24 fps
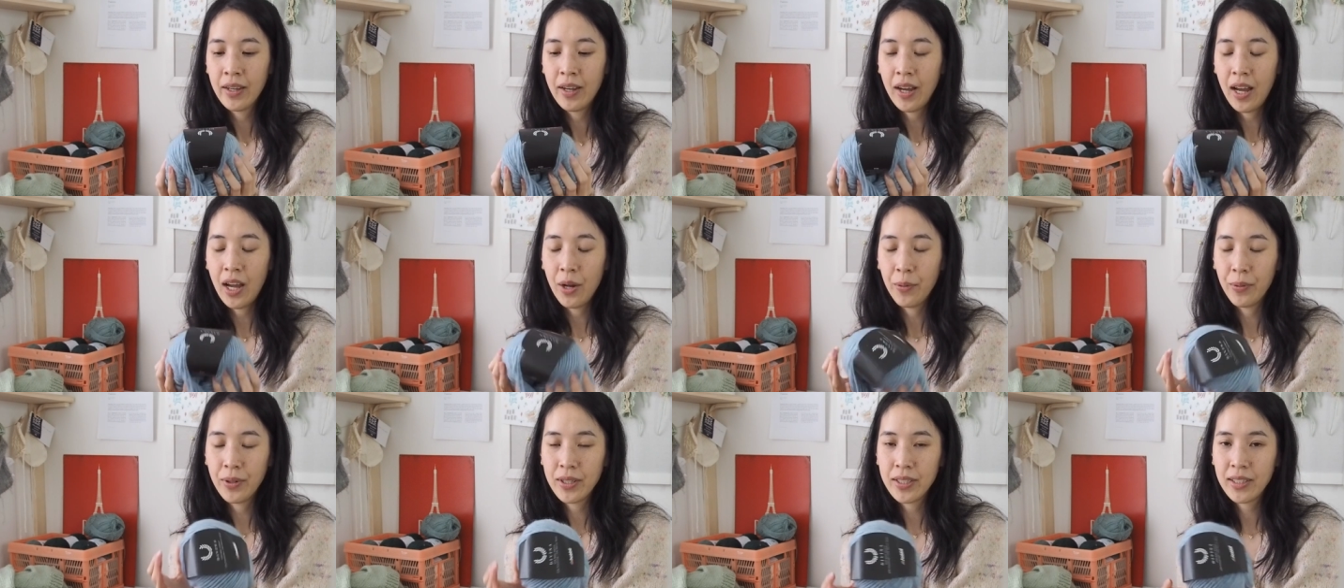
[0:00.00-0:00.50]

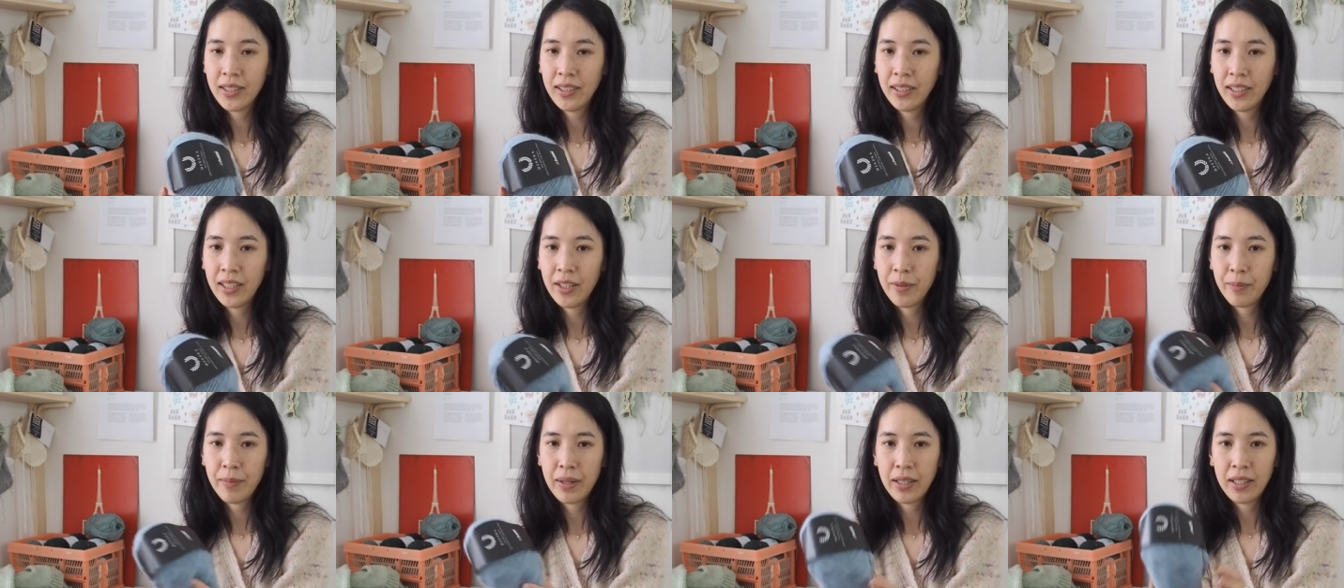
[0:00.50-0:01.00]
I was thinking
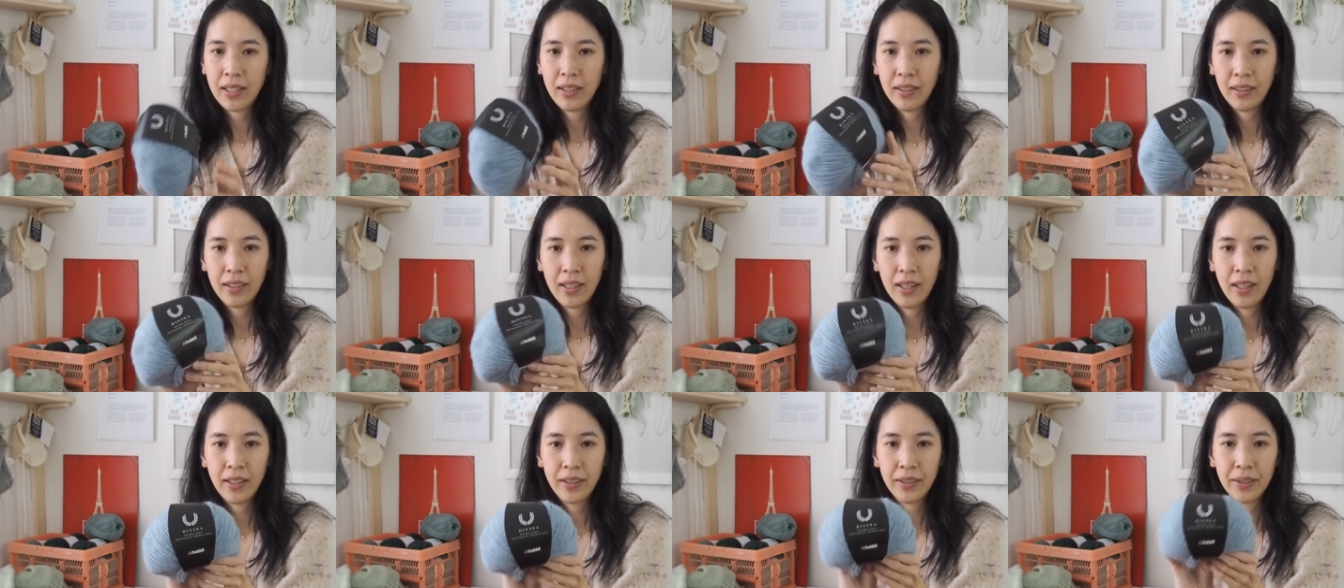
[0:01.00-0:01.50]
I'm making
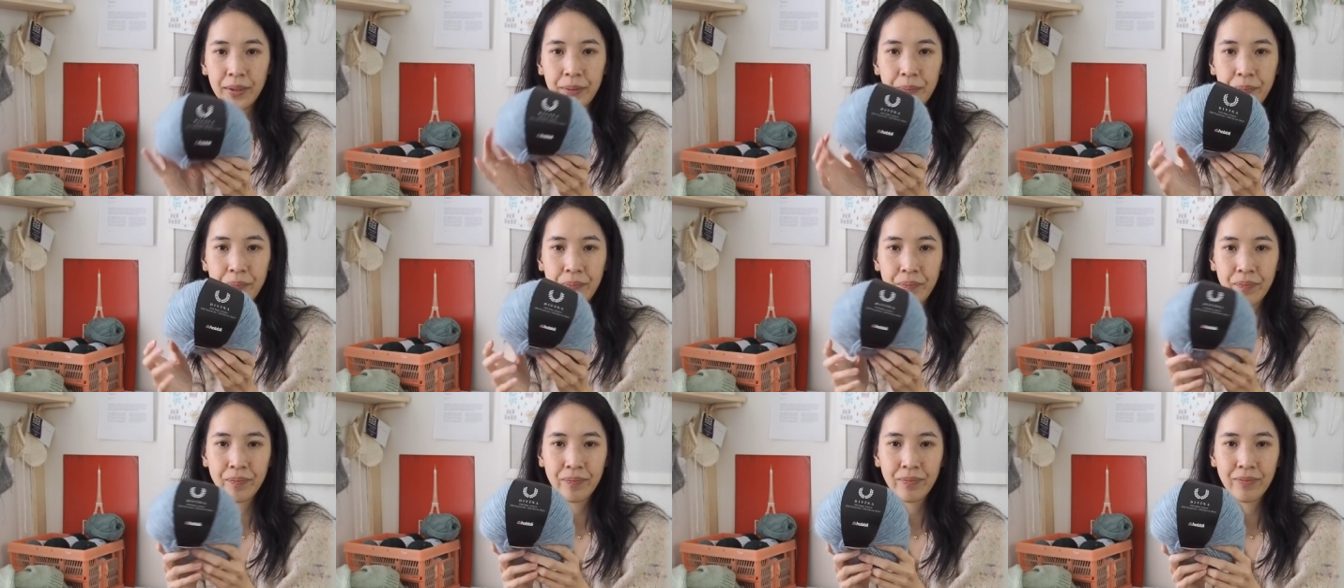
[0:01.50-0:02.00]
like
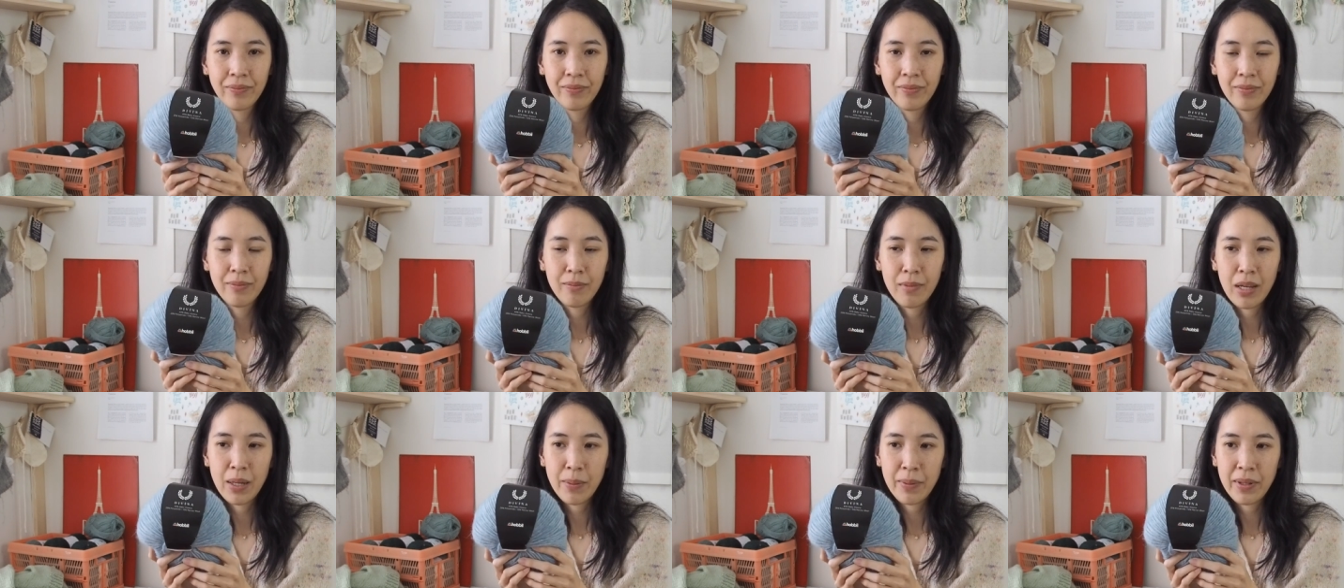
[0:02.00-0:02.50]

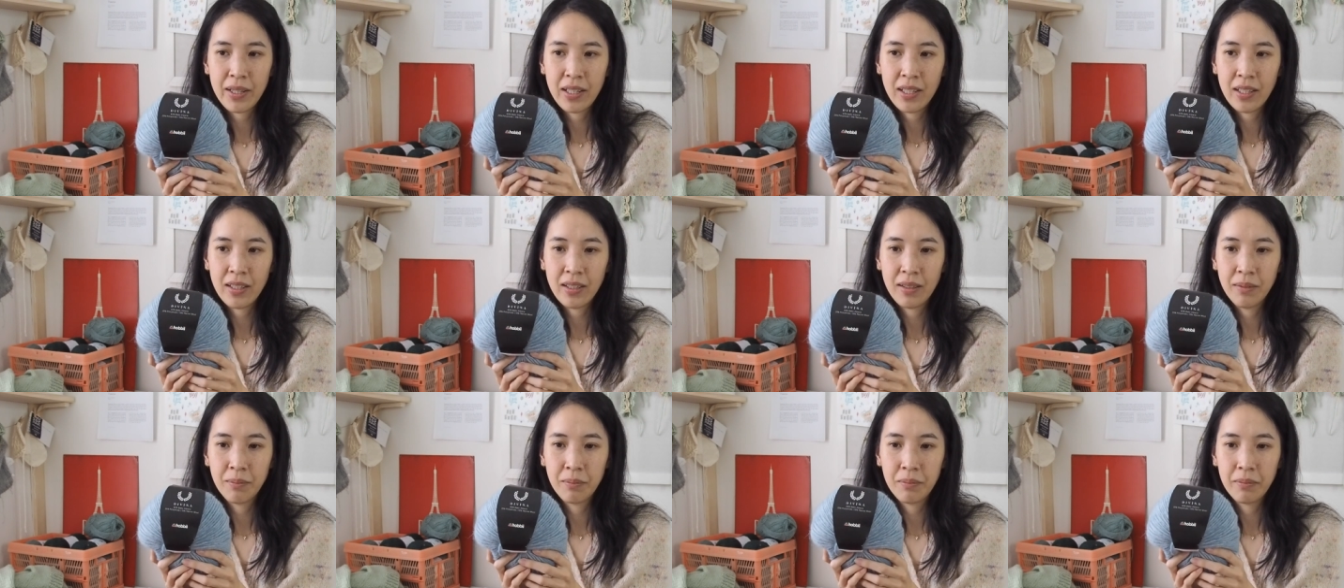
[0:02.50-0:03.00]

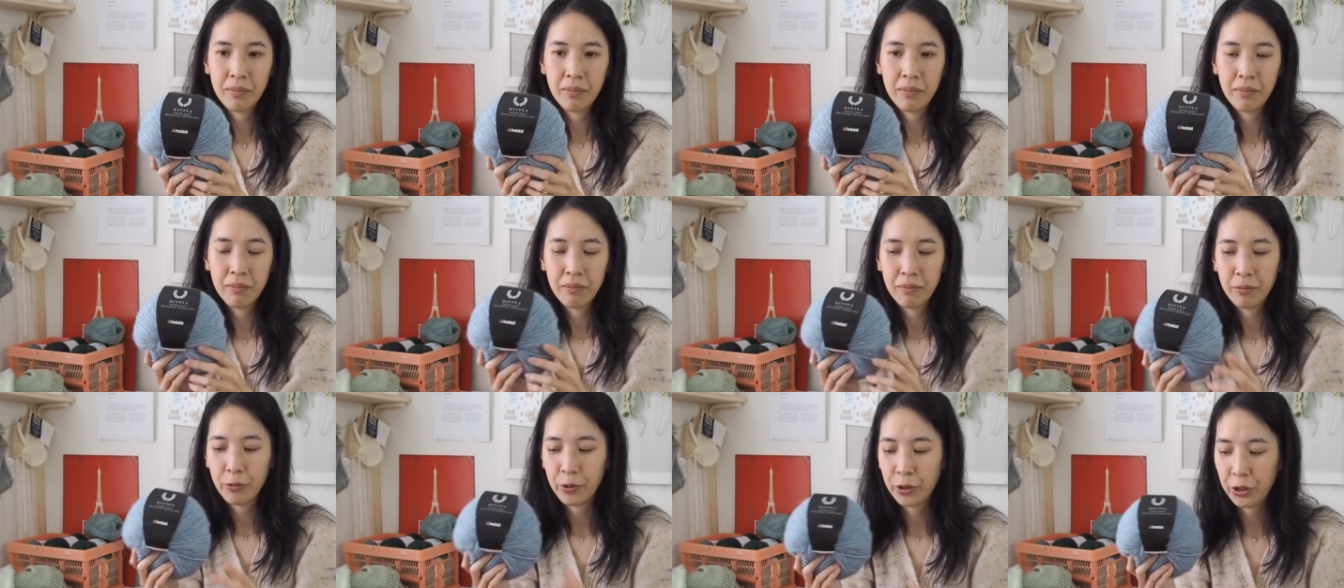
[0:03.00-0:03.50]
maybe
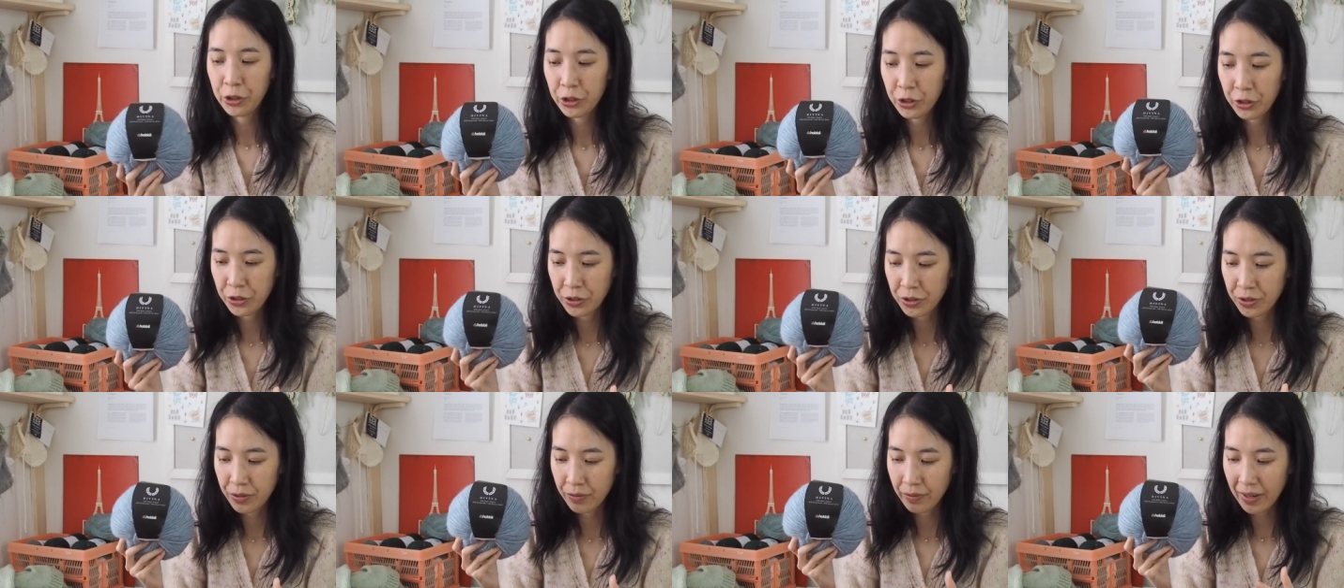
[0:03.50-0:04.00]
one of
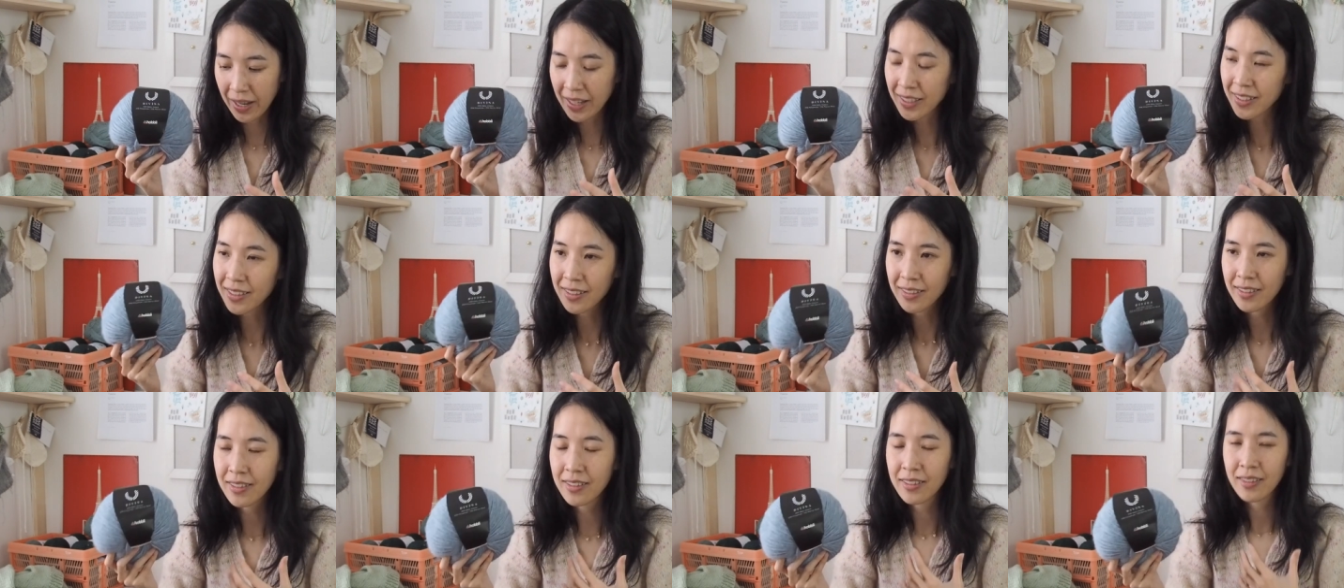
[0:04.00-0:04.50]
those
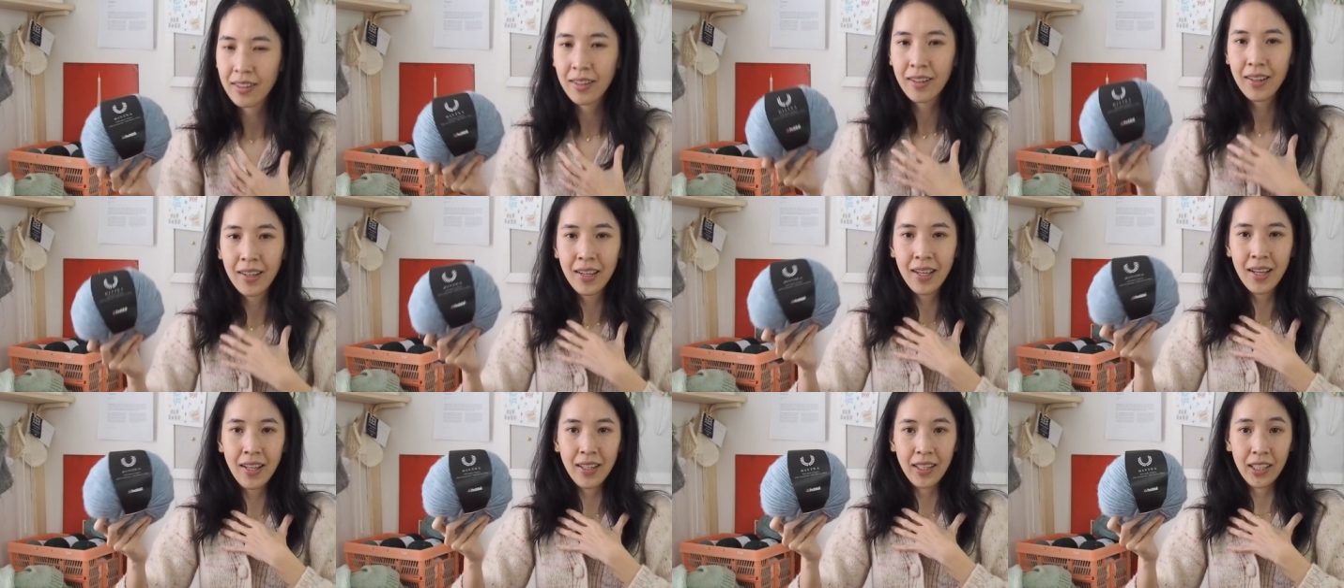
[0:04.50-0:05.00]
vests,
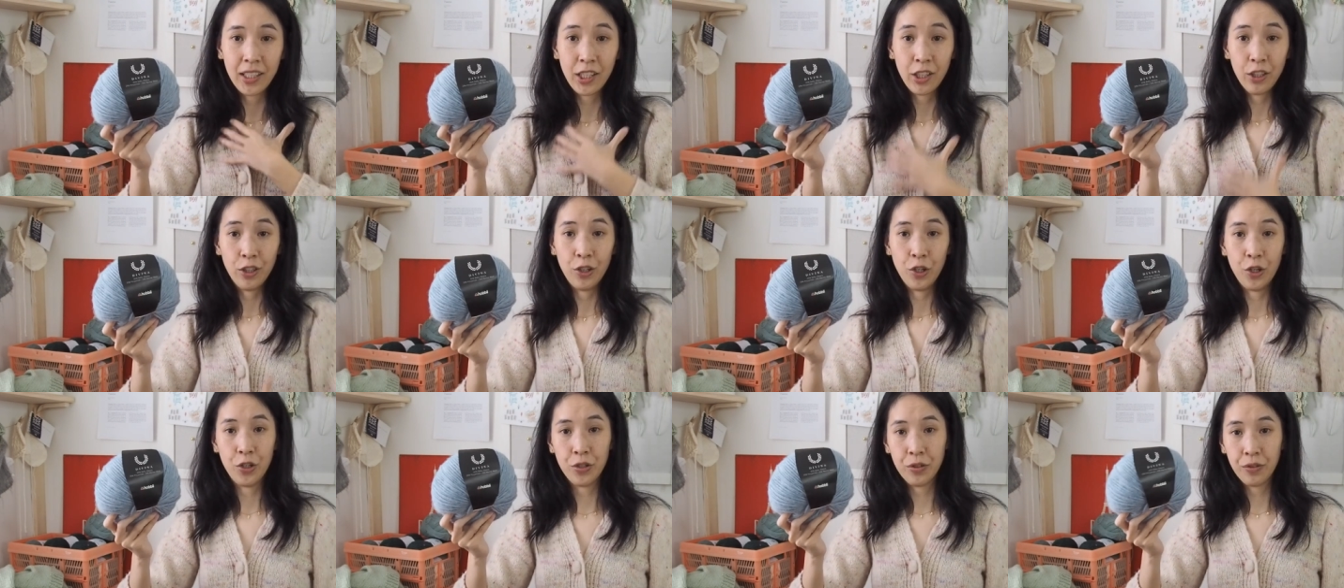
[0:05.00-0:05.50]
like a
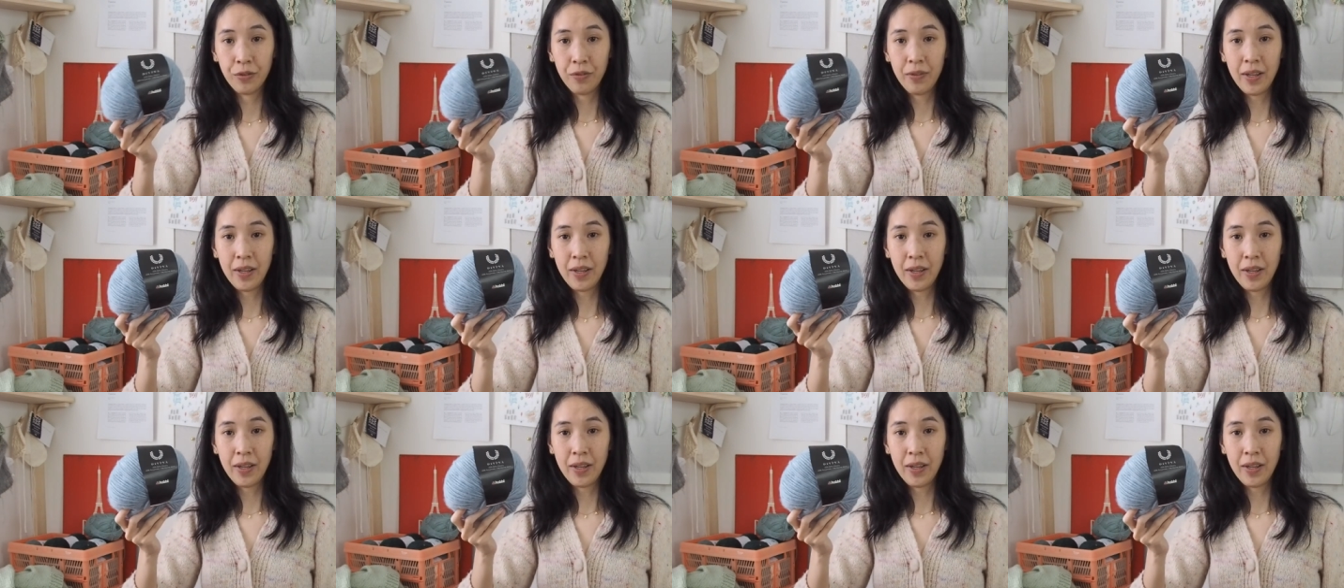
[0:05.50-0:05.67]
long